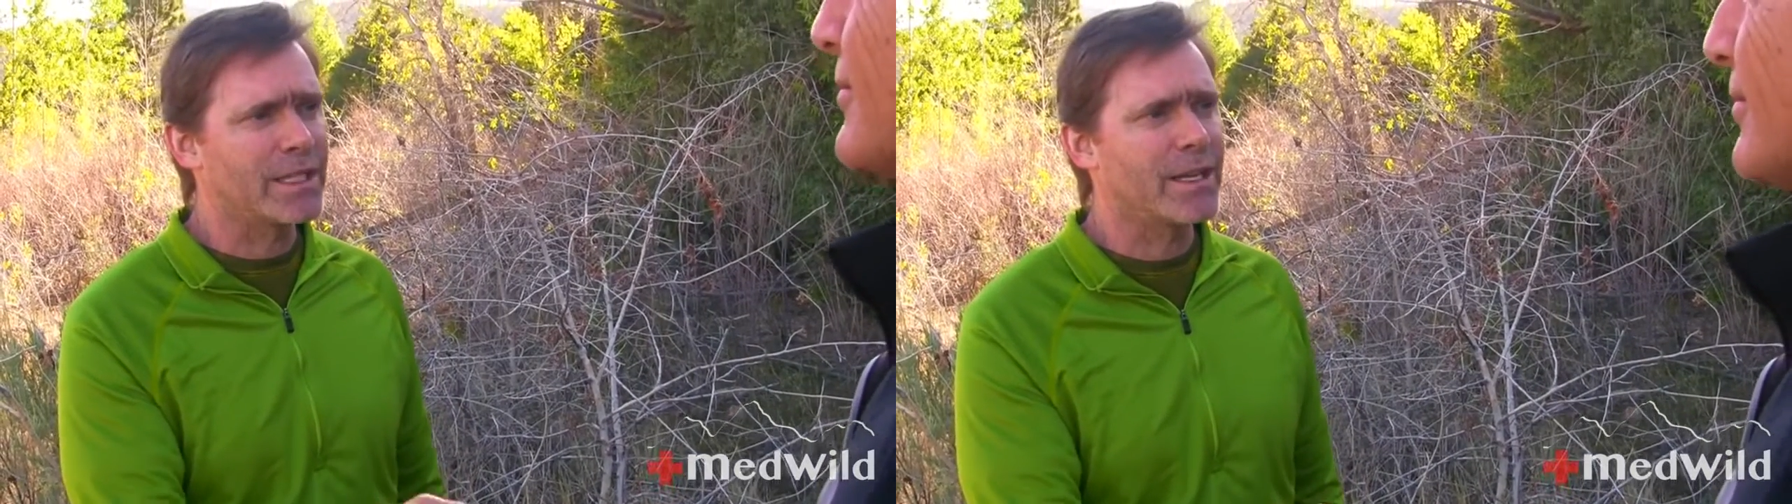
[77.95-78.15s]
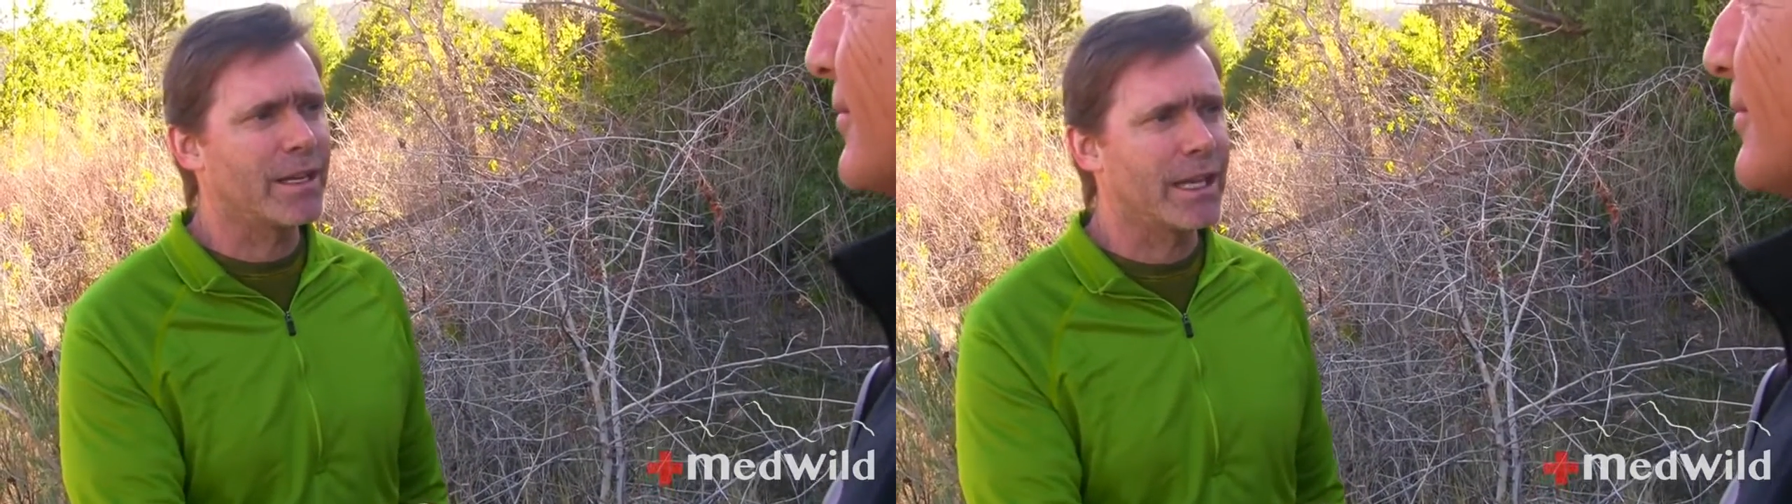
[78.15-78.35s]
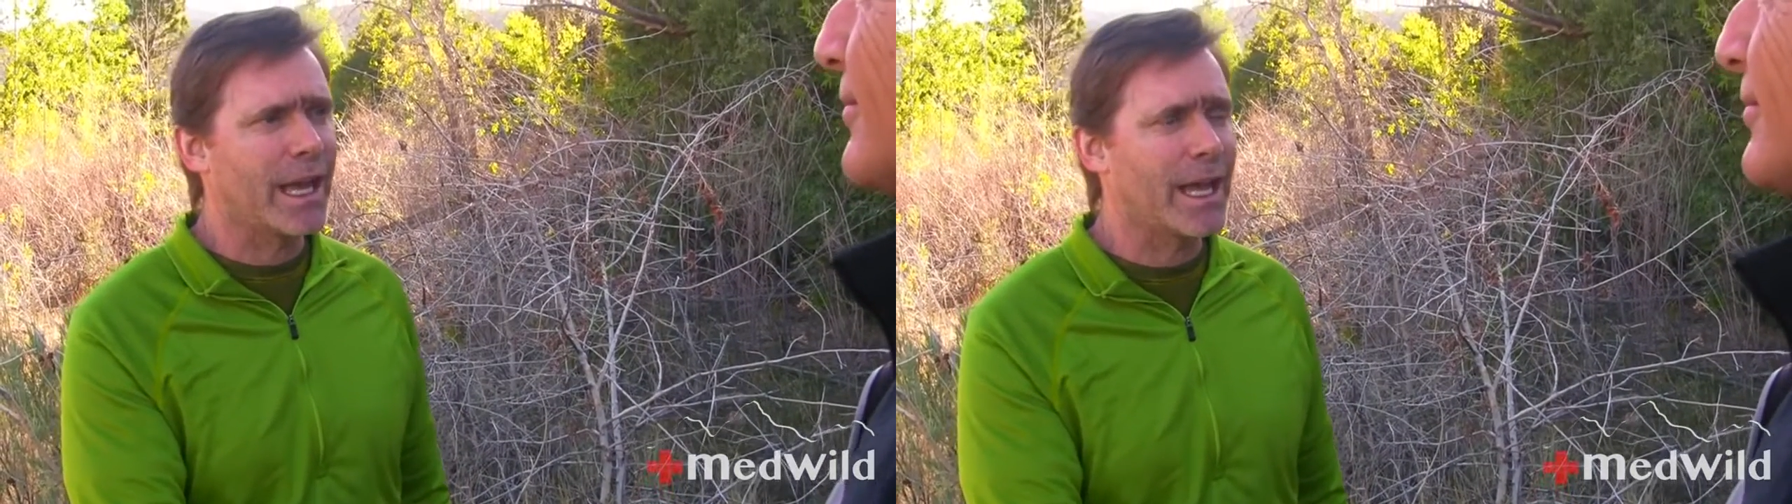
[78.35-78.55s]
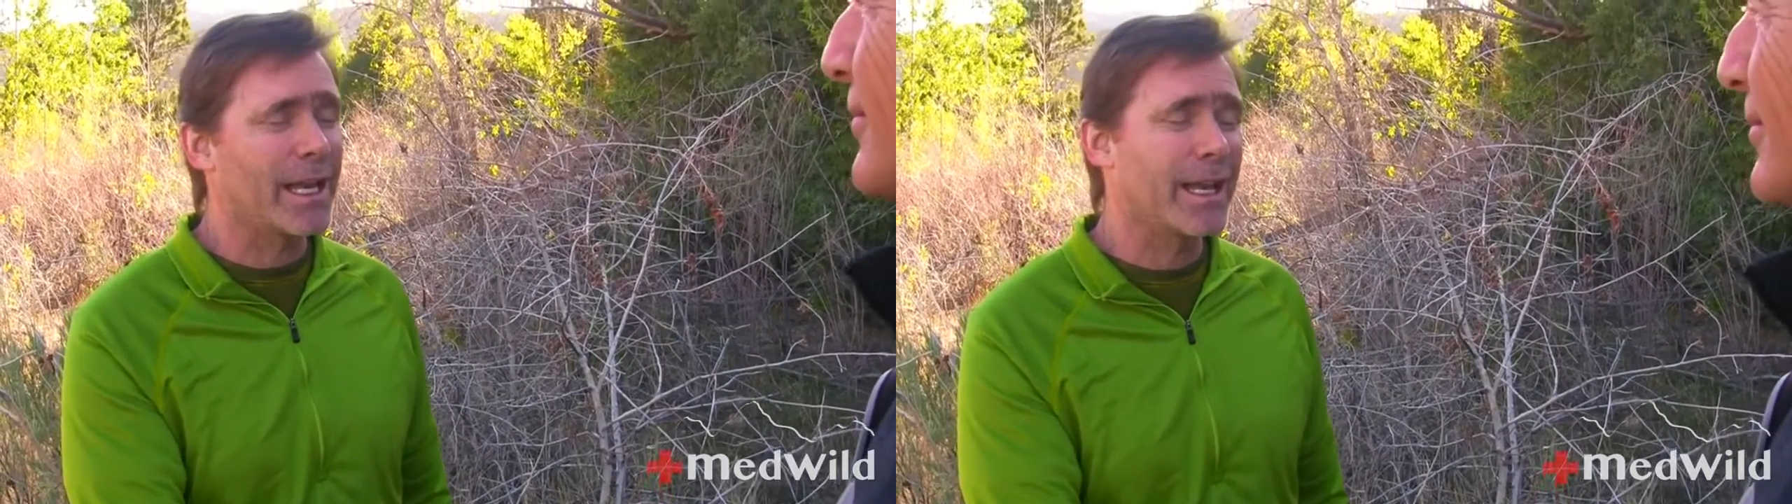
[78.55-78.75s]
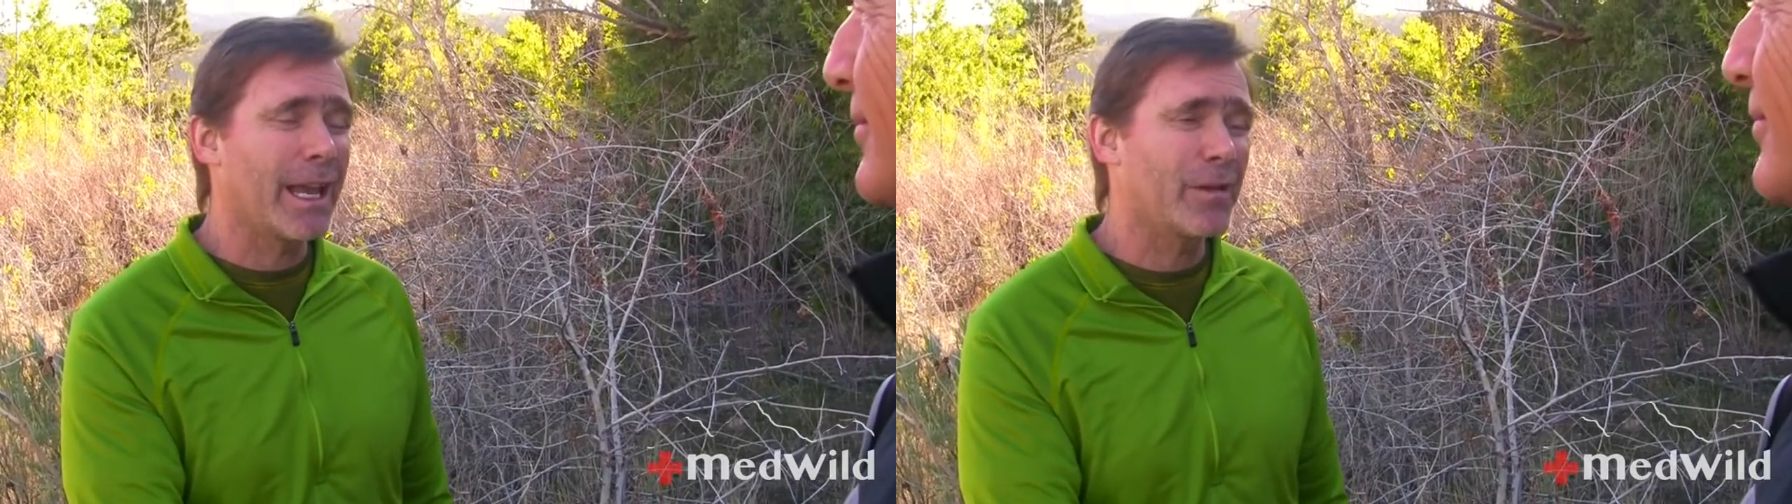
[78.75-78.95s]
sucking
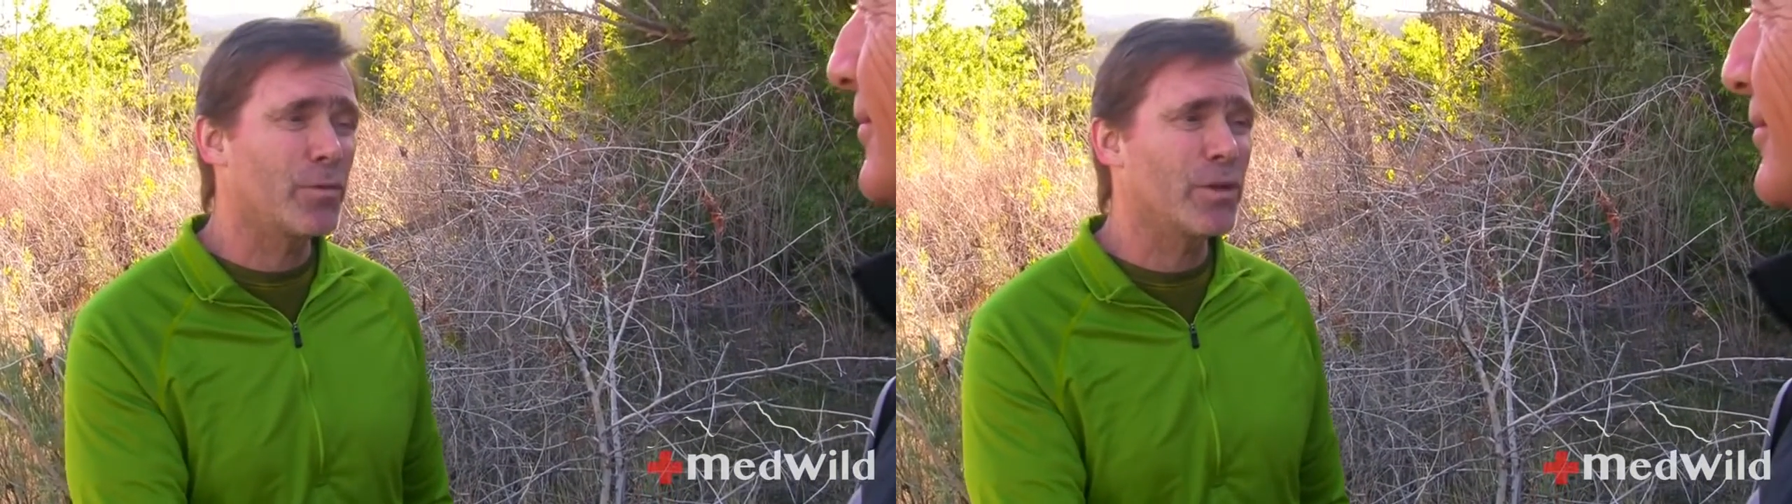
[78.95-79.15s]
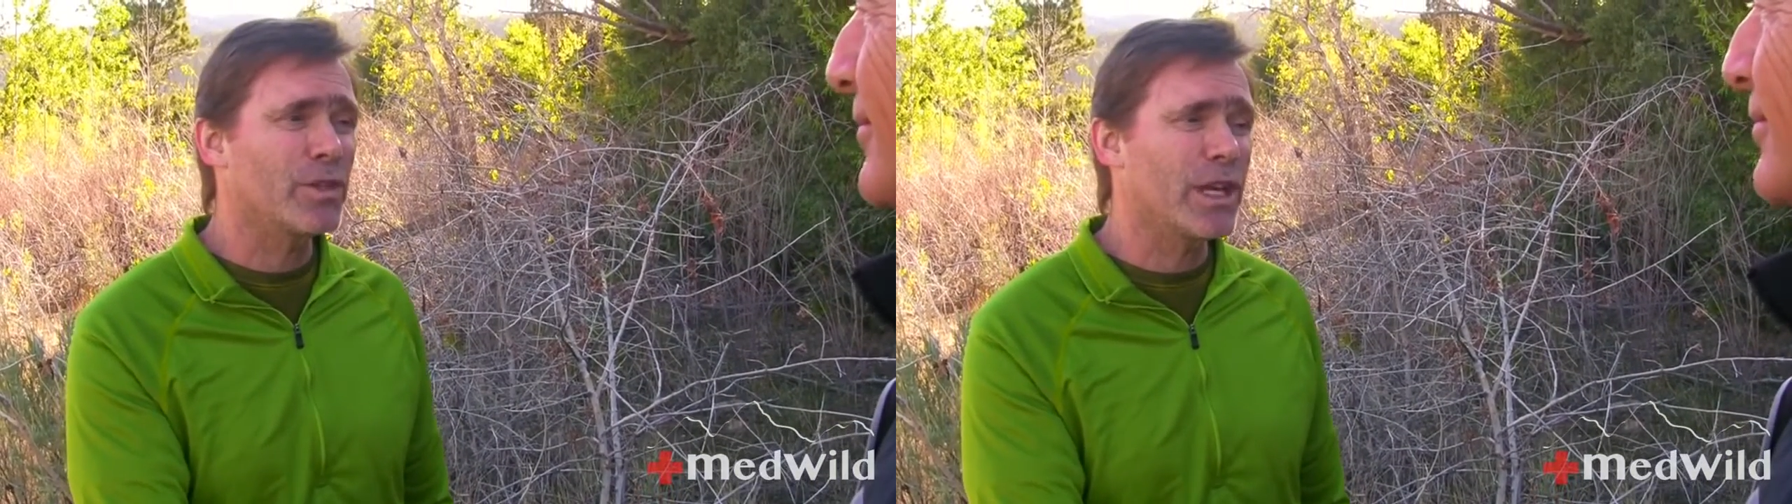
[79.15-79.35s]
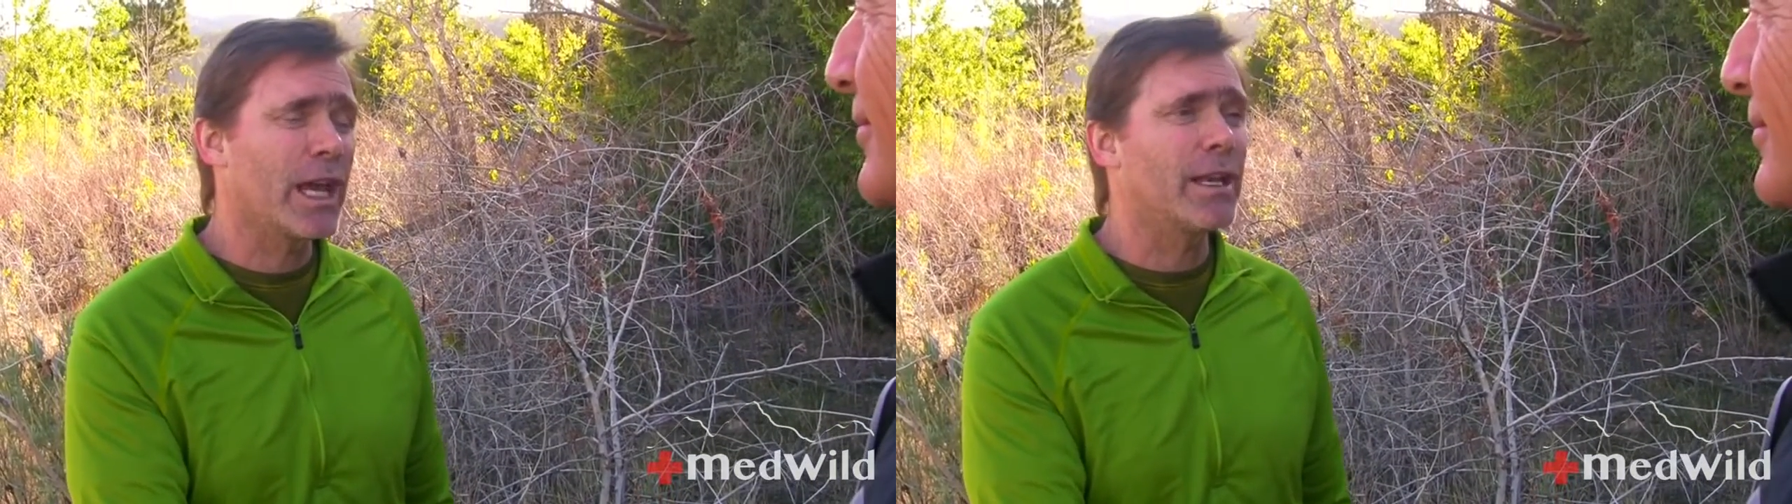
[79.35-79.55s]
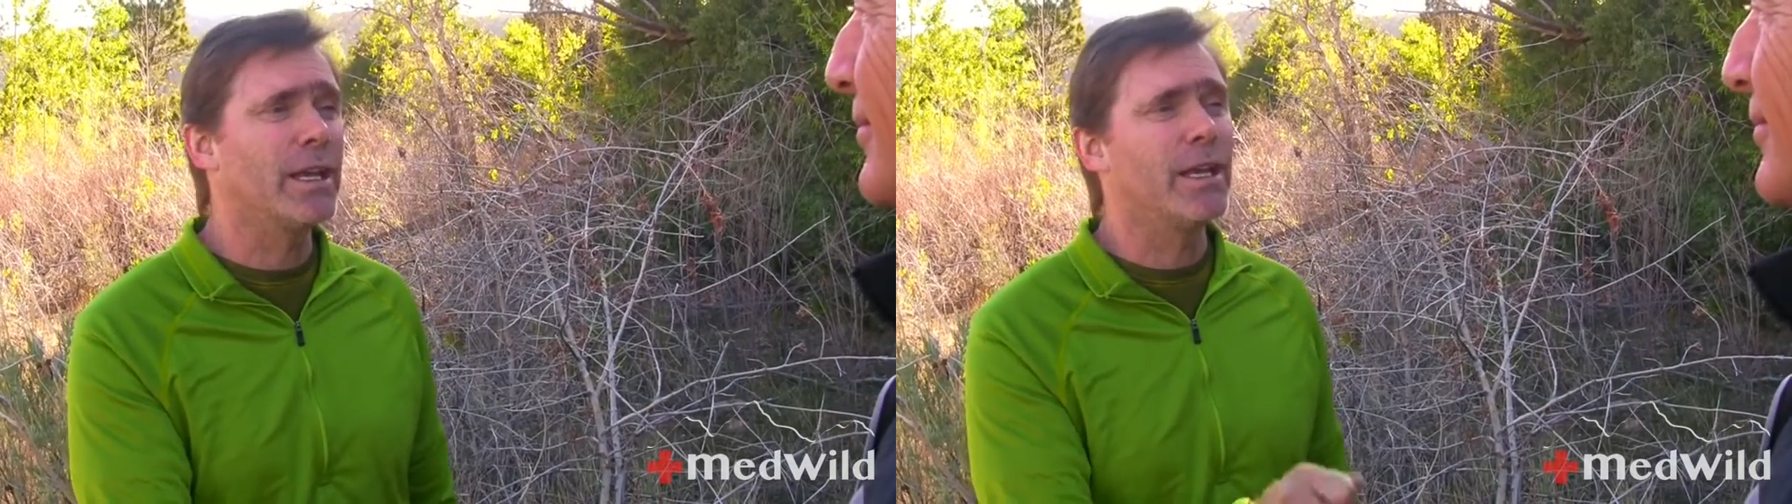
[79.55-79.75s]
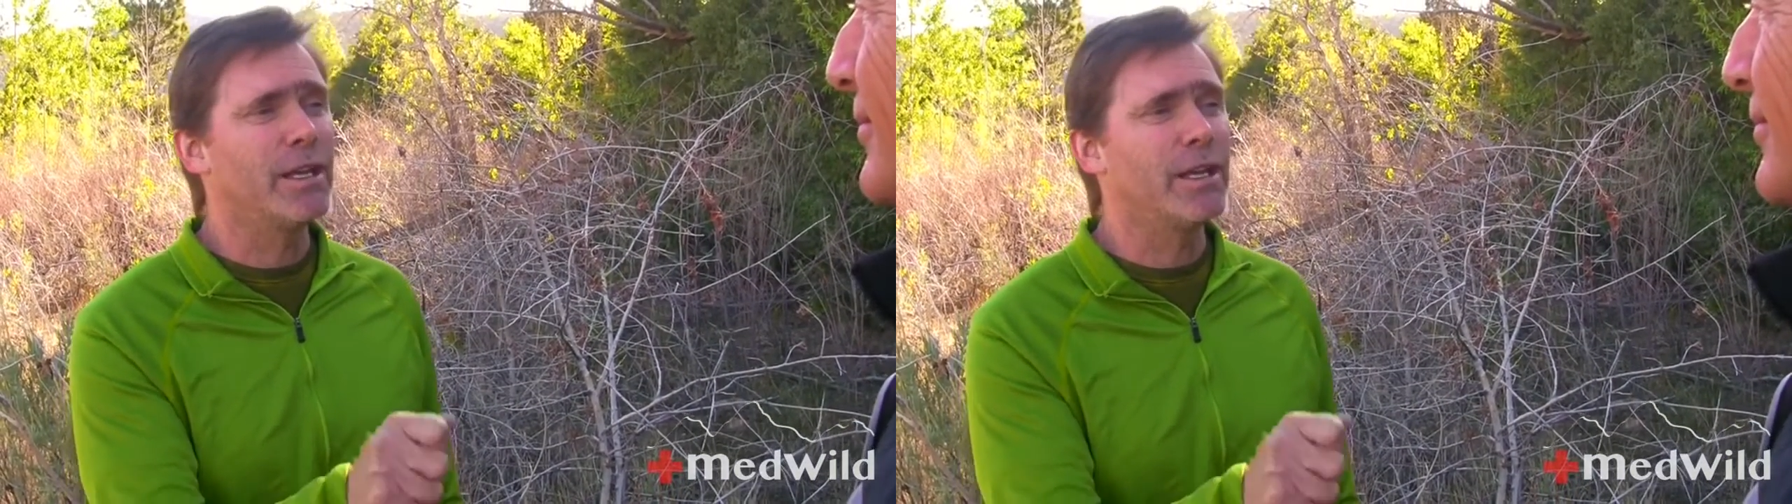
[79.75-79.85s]
on it. And worse yet,